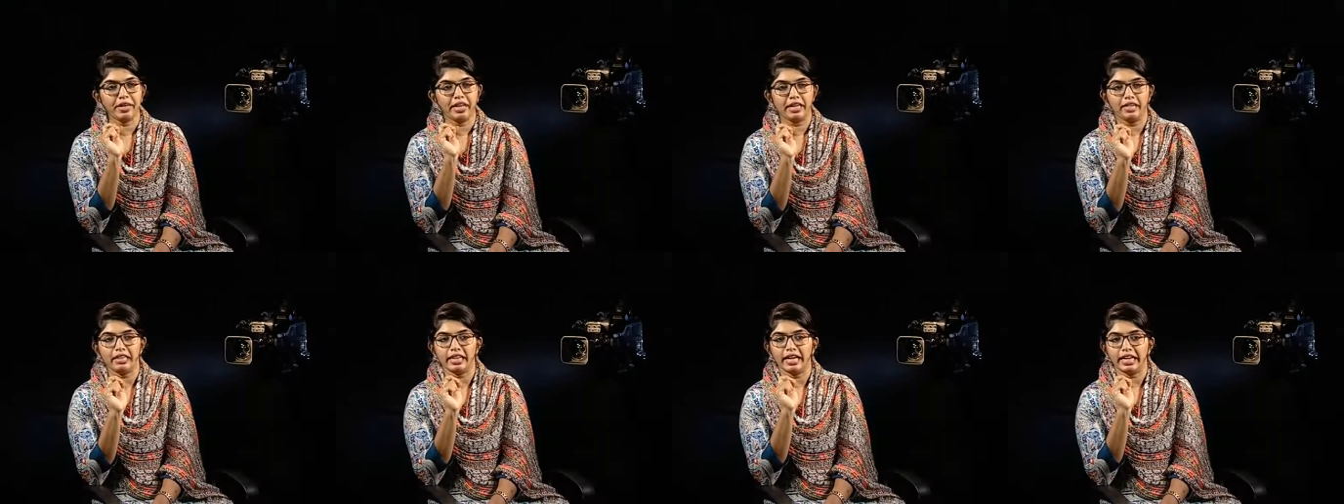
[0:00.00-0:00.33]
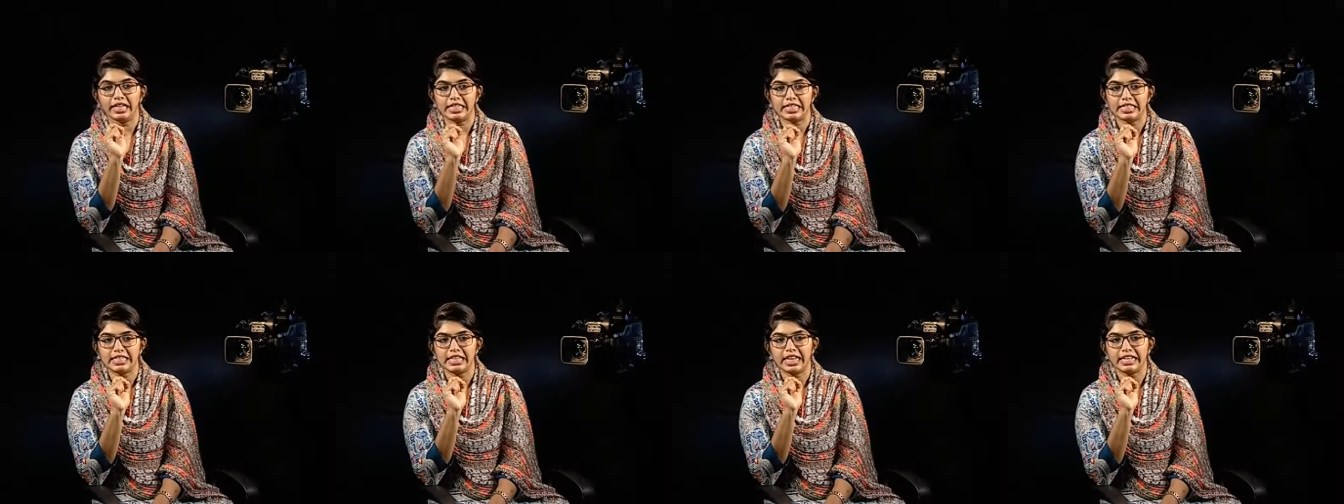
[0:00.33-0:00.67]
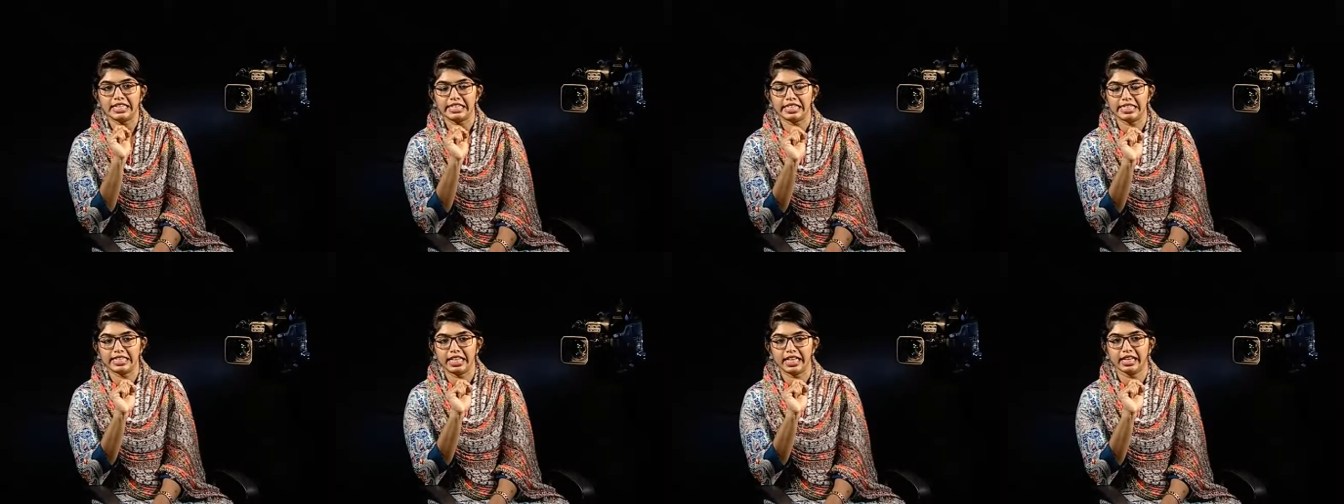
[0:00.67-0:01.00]
in
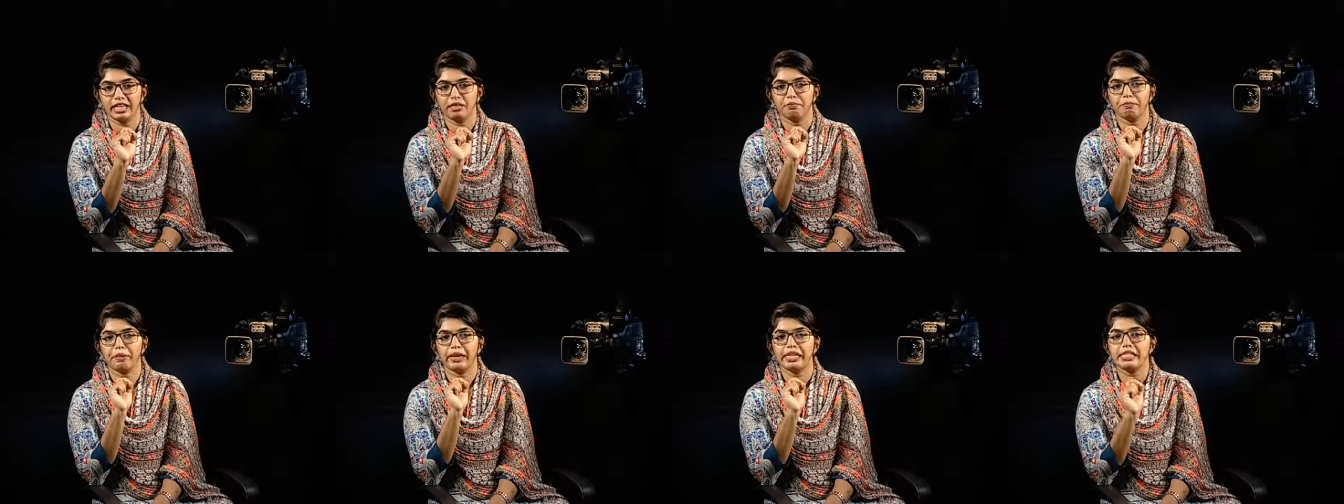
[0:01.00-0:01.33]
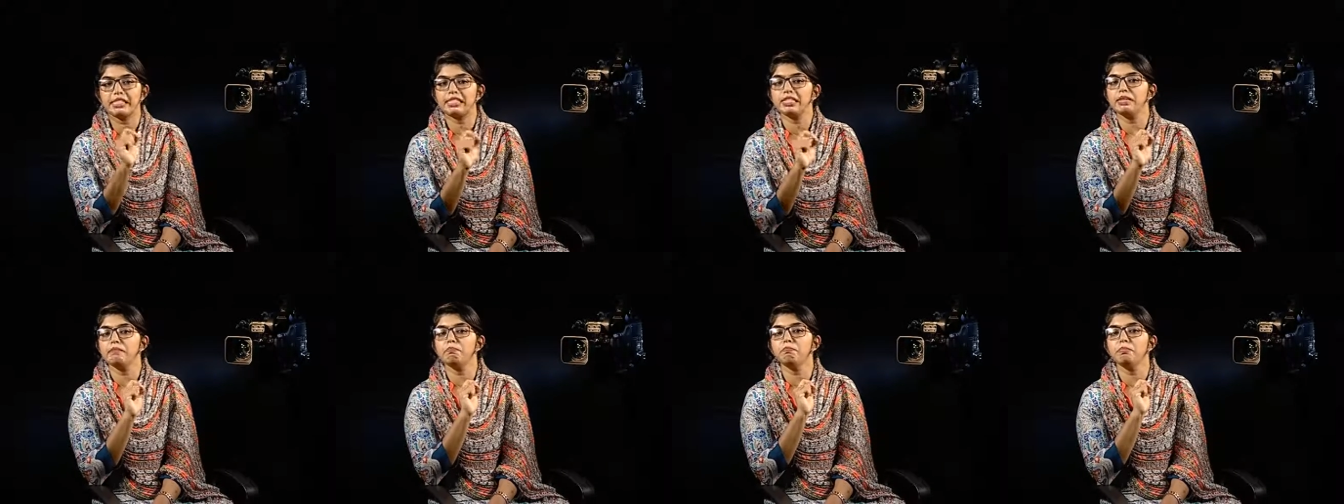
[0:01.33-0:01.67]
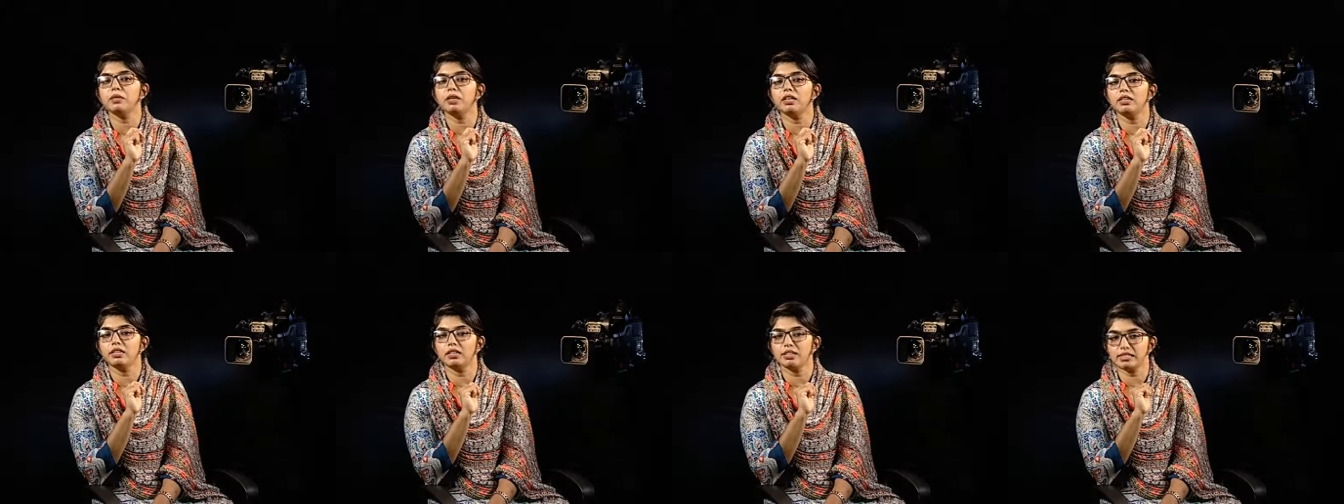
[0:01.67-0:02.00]
1989 by Tim
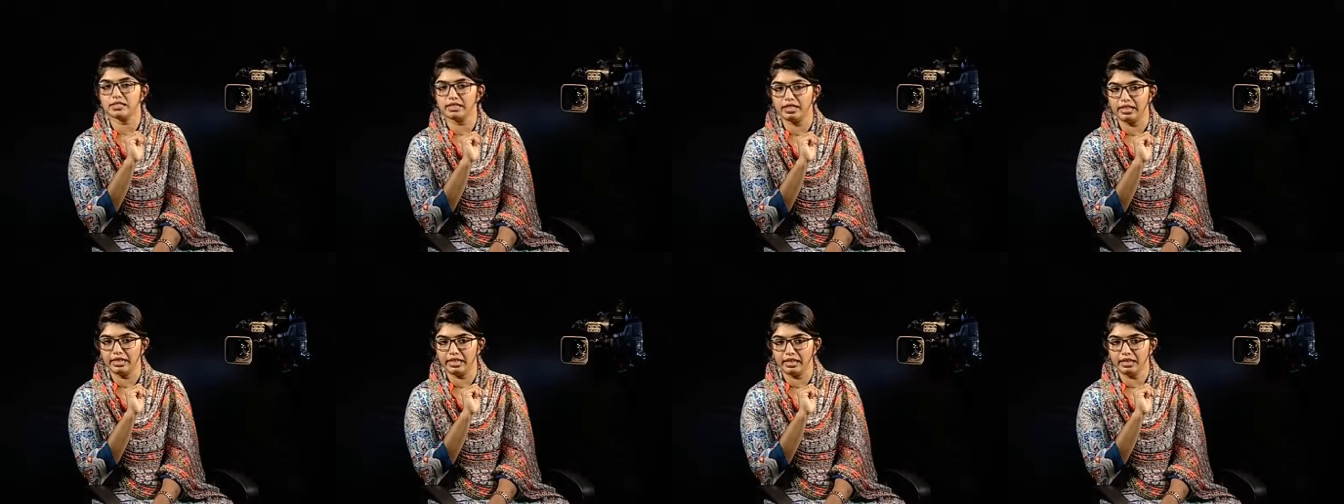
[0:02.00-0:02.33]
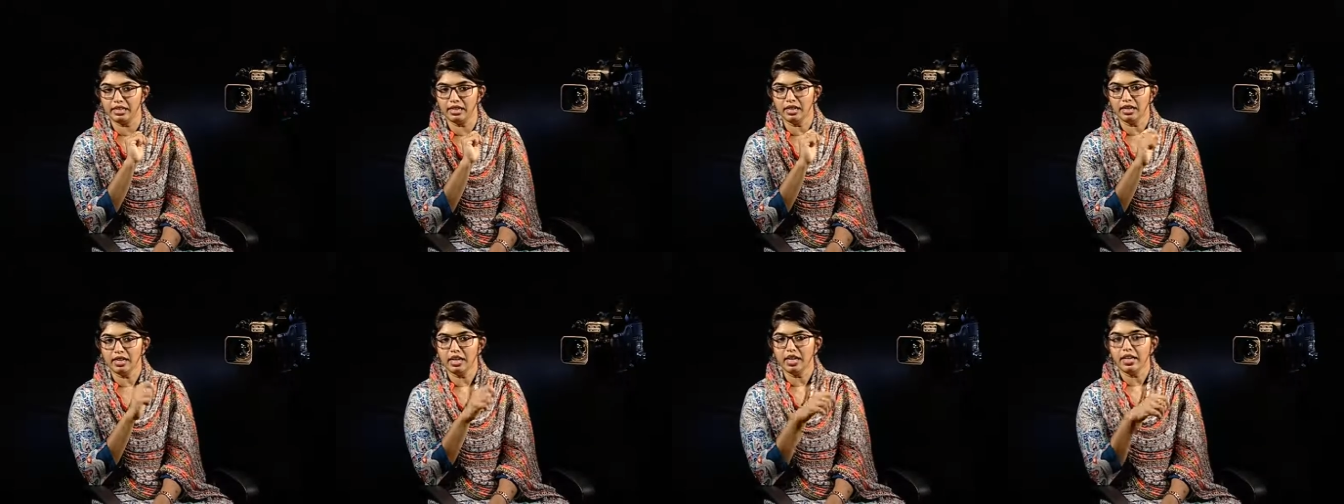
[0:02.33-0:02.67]
Berners-Lee,